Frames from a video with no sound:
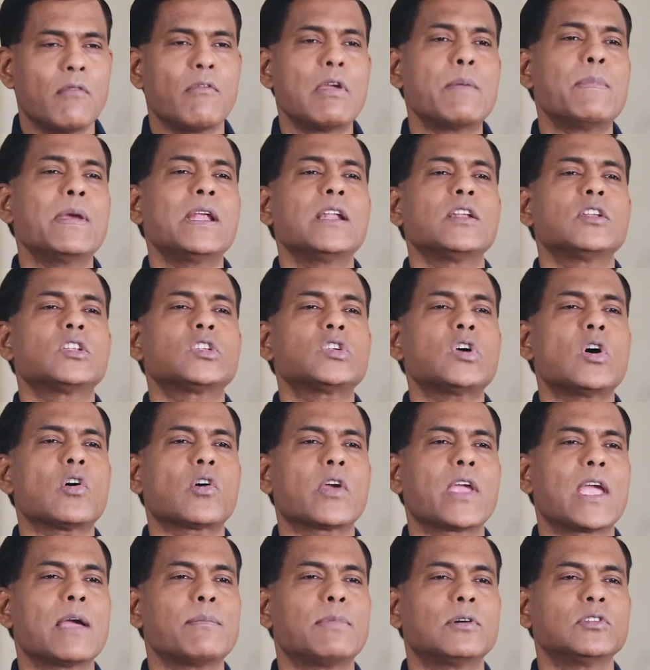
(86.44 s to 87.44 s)
We've been
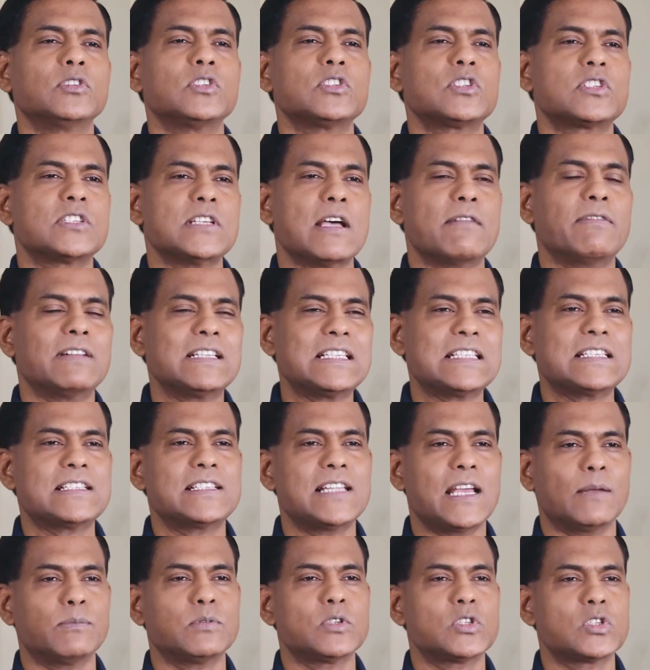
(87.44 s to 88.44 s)
talking about the 7
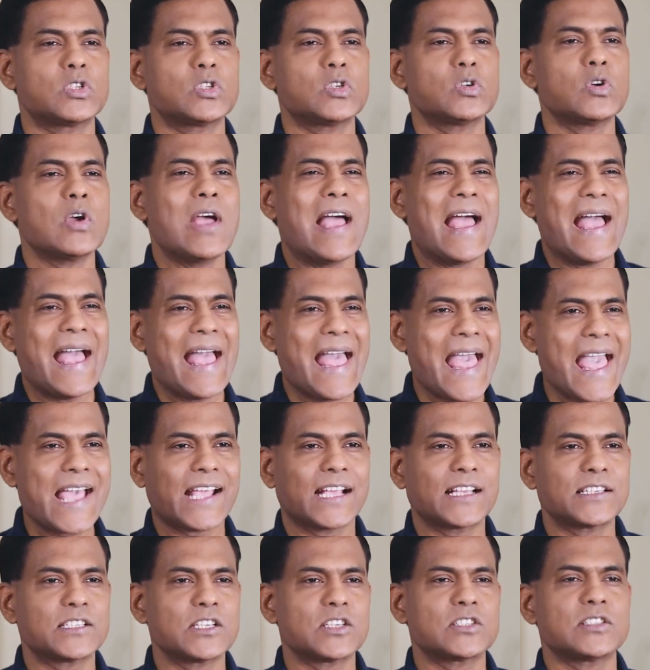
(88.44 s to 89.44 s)
steps to
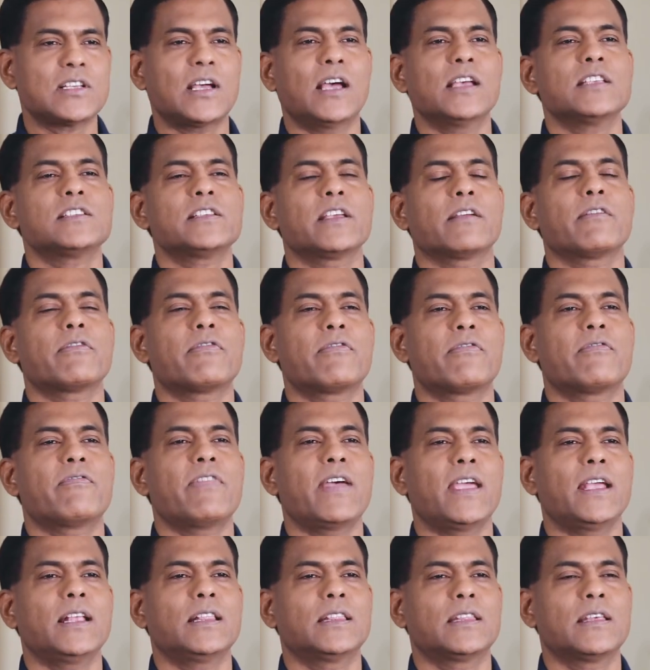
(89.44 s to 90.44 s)
exercising
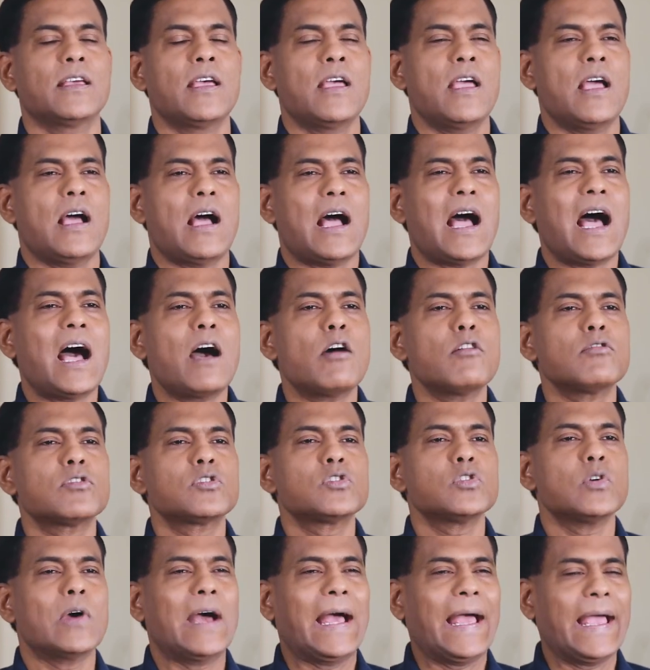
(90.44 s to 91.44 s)
faith. How
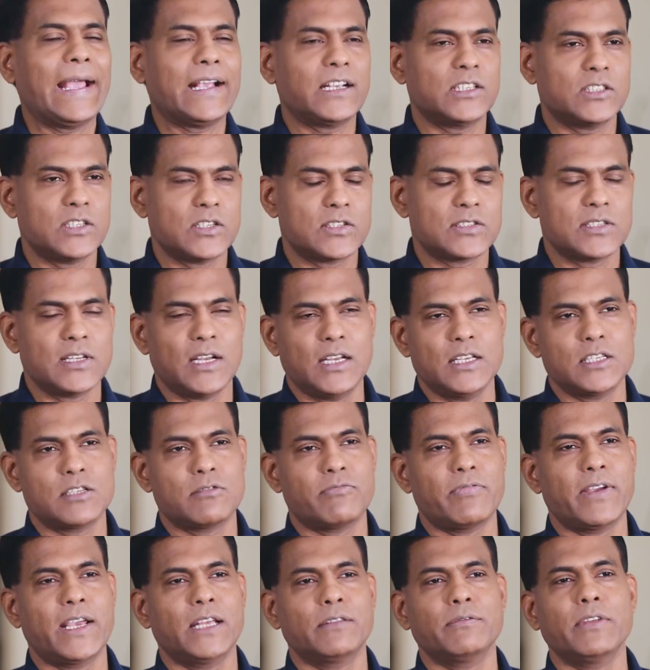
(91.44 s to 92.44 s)
to exercise
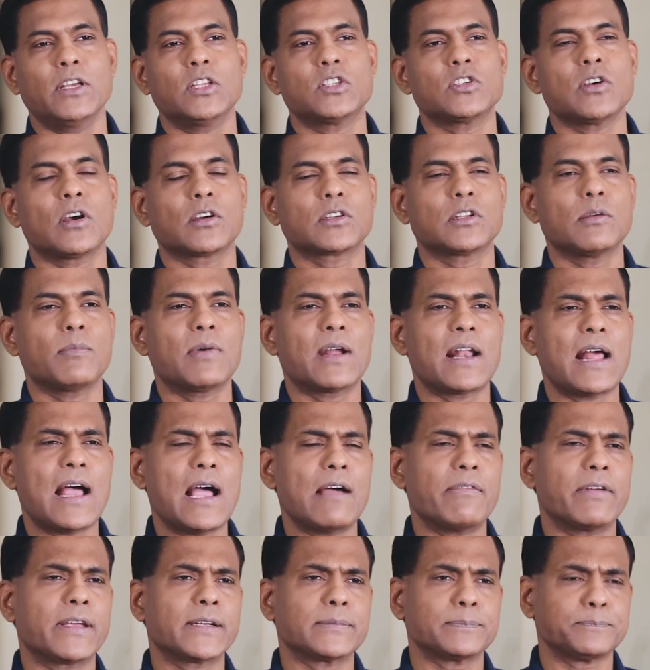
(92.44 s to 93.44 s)
faith. We talked about
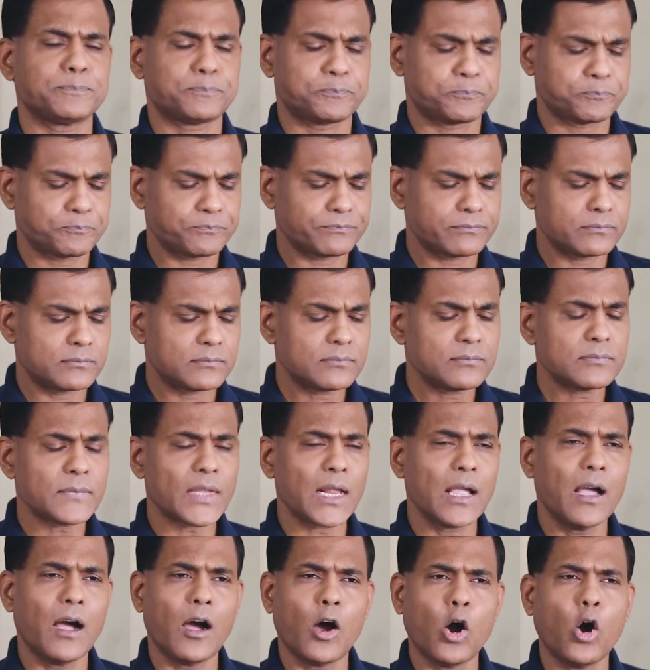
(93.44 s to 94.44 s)
having
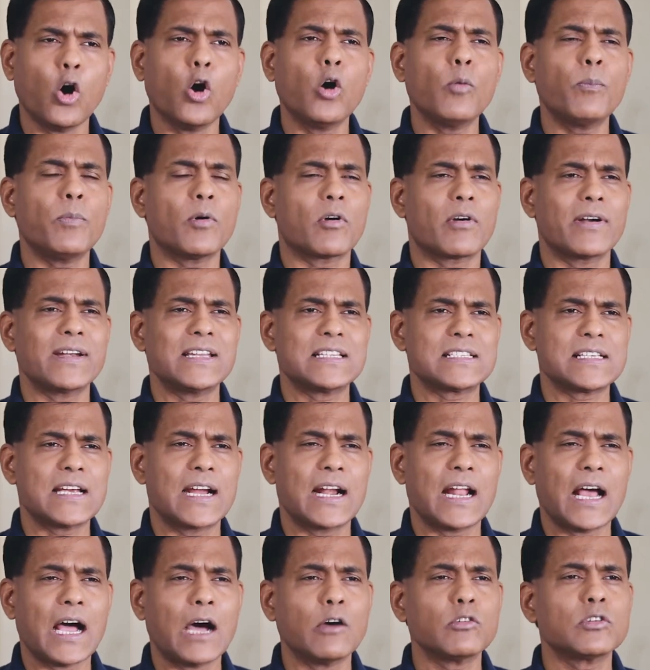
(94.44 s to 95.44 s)
a hope or a
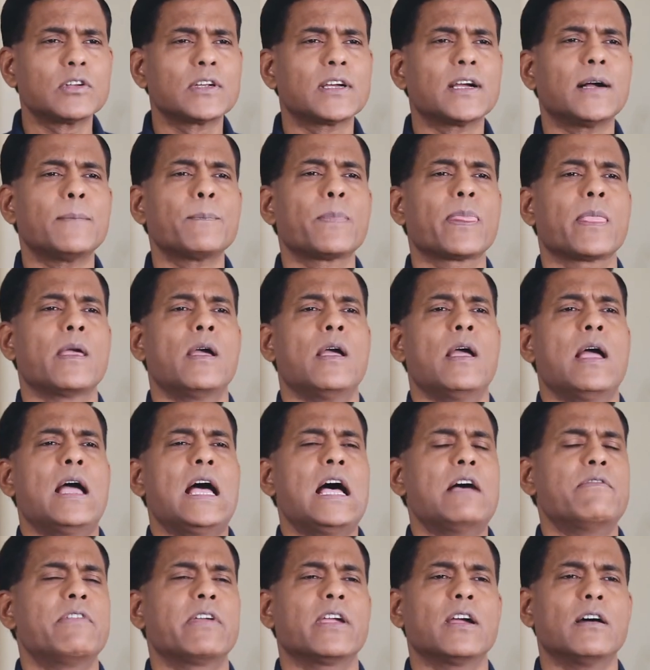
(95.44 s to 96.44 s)
desired outcome,
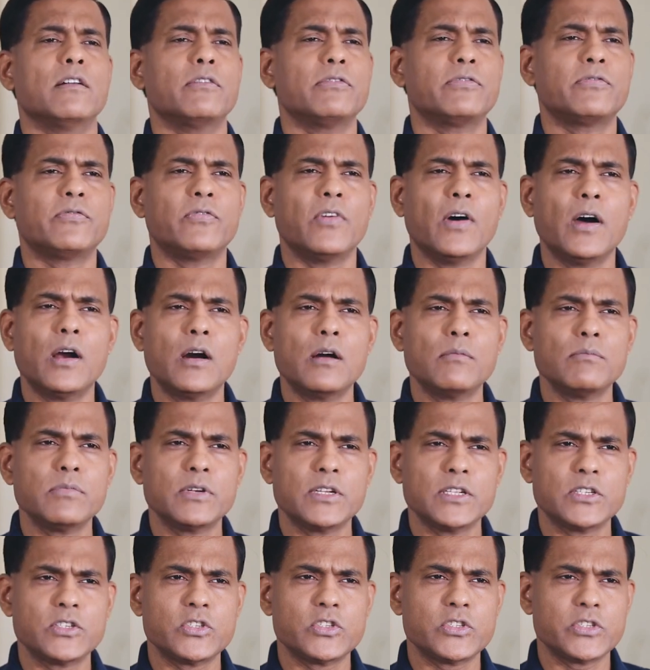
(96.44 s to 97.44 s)
having a
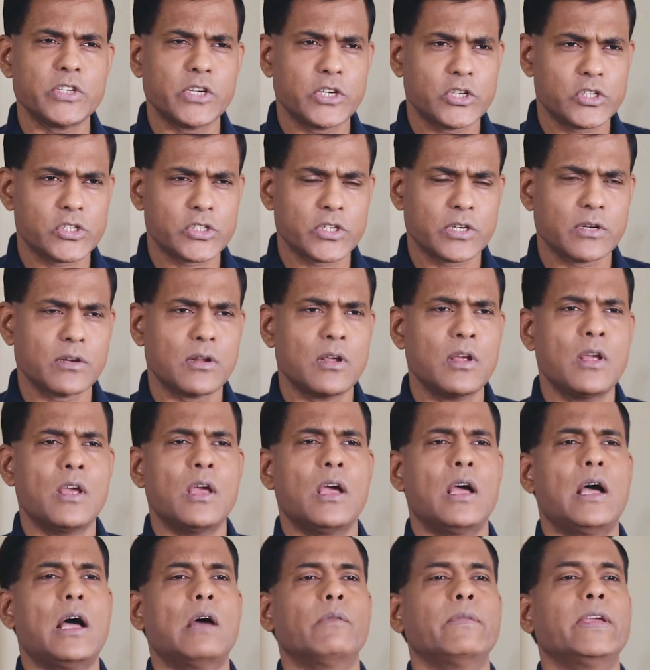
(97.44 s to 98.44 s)
firm decision,
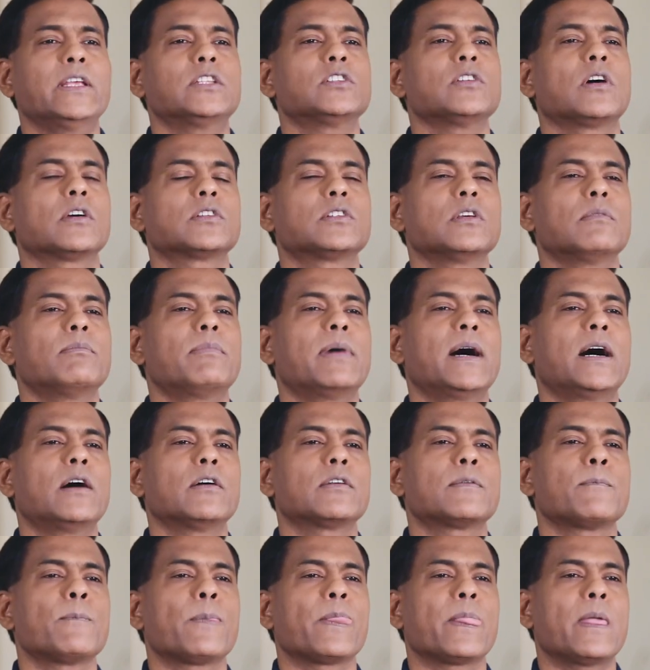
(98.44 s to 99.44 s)
and we talked
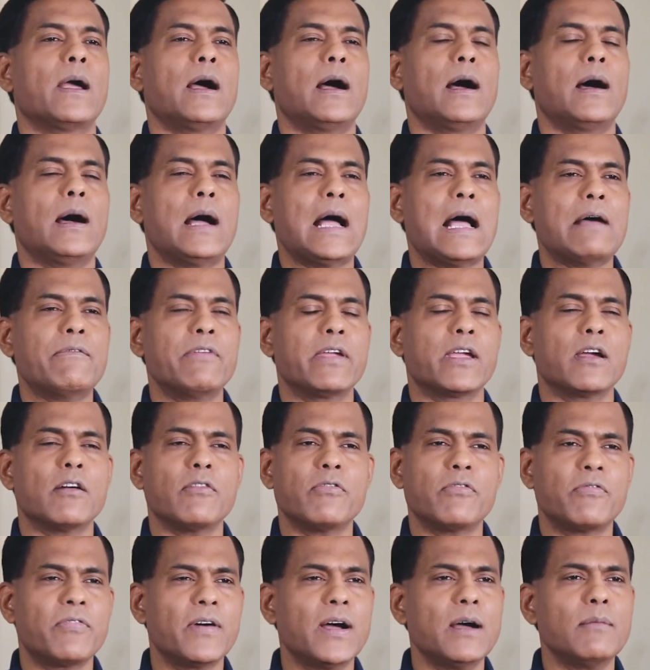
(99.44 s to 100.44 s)
about having a
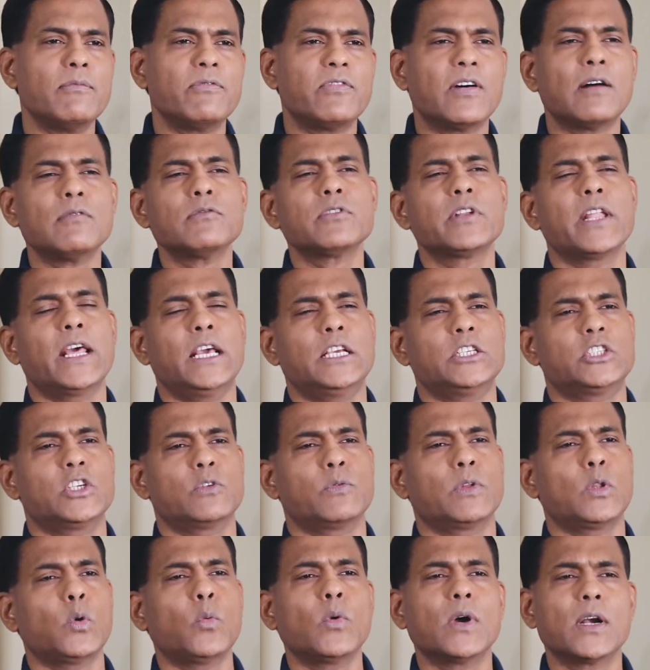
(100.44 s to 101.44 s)
firm
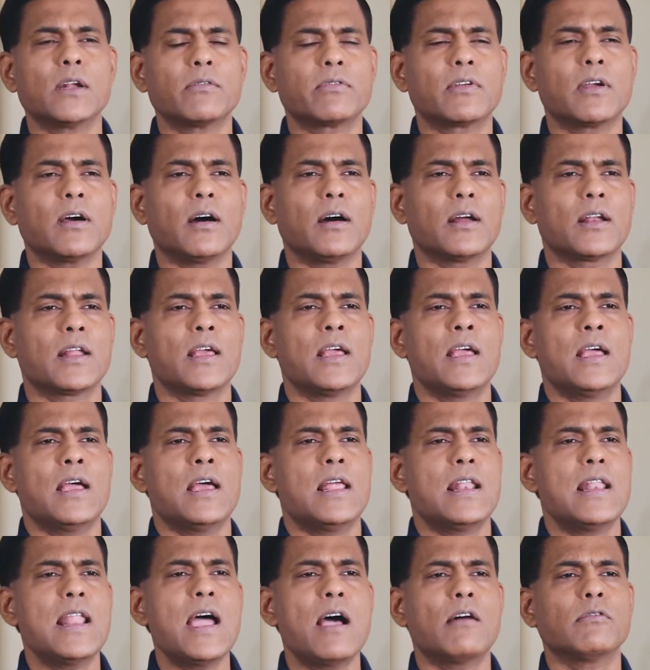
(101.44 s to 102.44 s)
foundation with the Word of God.
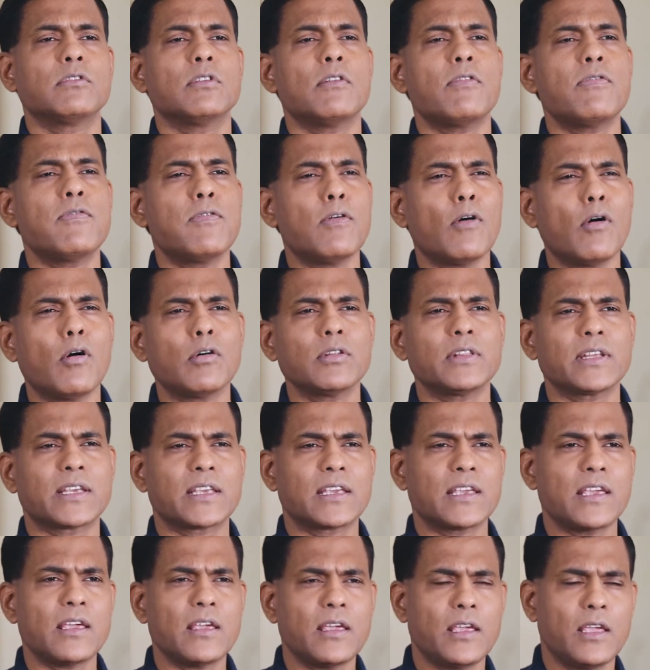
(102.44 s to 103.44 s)
Now, the fourth
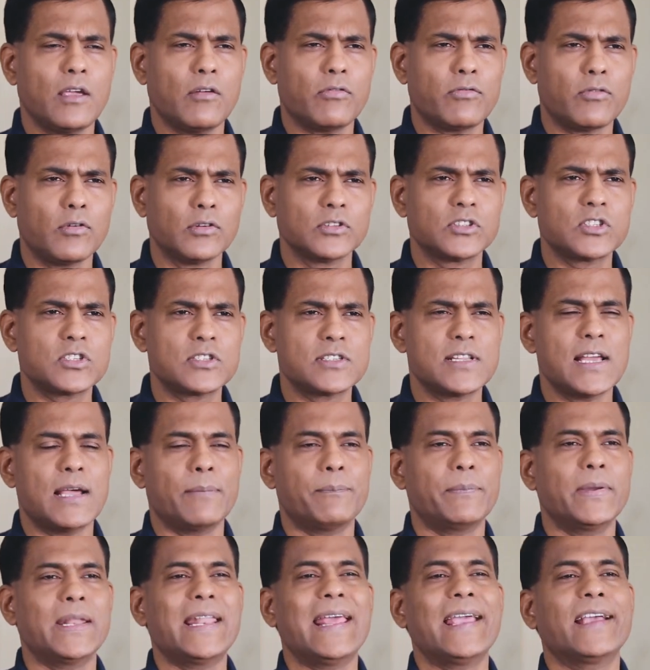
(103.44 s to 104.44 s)

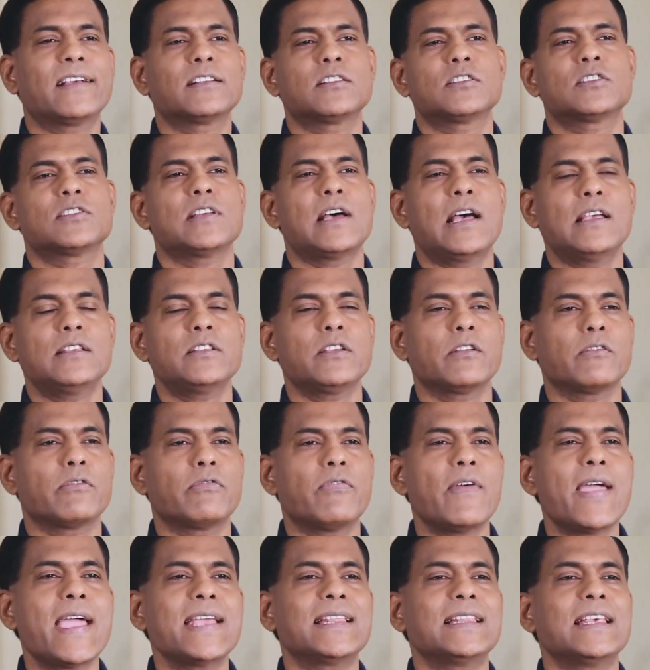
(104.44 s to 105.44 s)
step in exercising
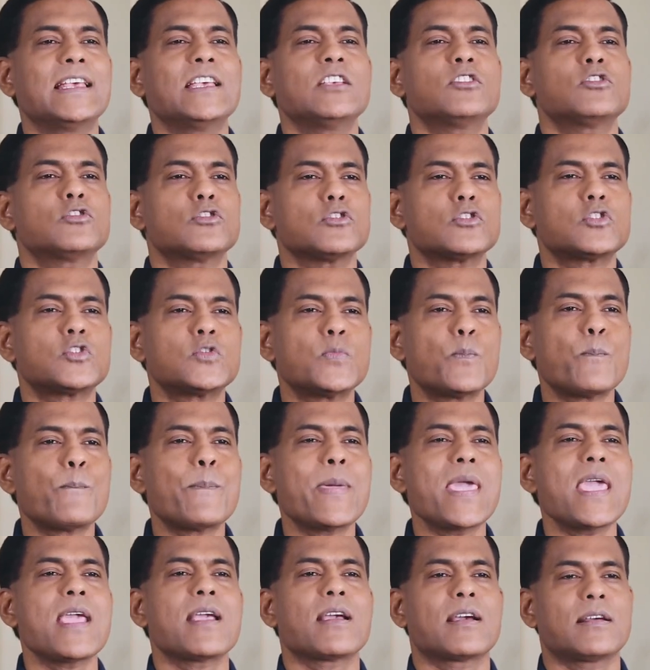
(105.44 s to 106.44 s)
faith is to
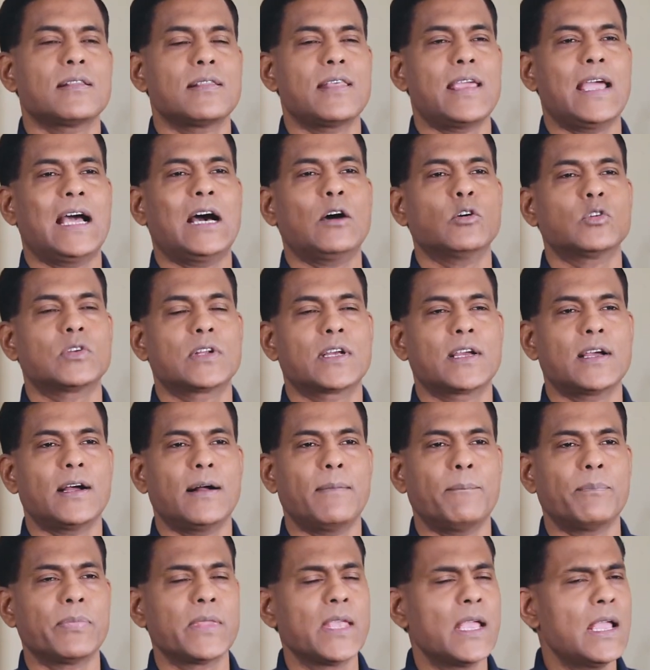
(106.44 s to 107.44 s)
speak the
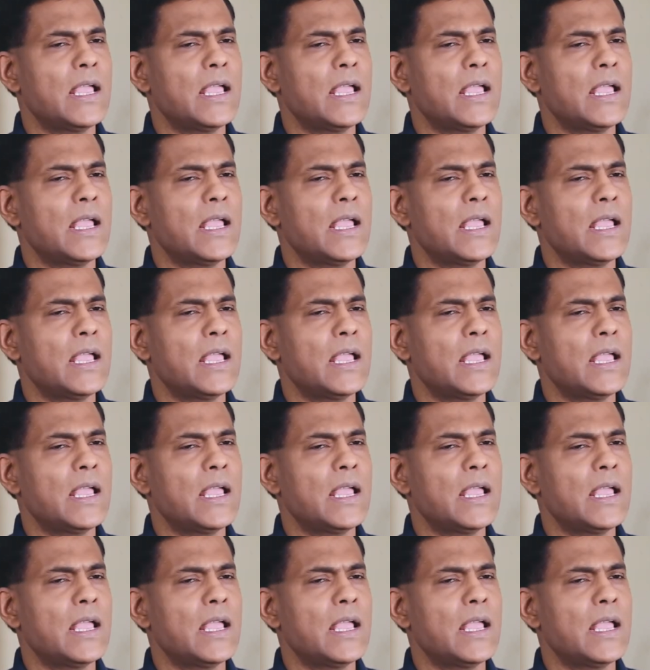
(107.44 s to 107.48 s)
outcome.